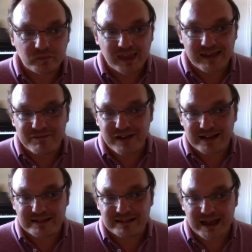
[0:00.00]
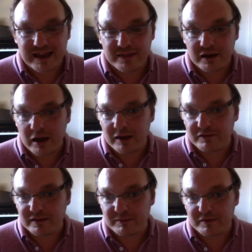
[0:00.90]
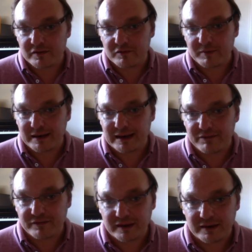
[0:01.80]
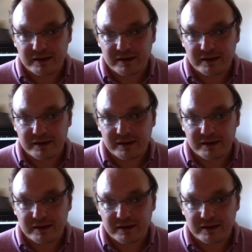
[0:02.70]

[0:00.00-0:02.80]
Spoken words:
In fact, A Day in the Life seems to have been lifted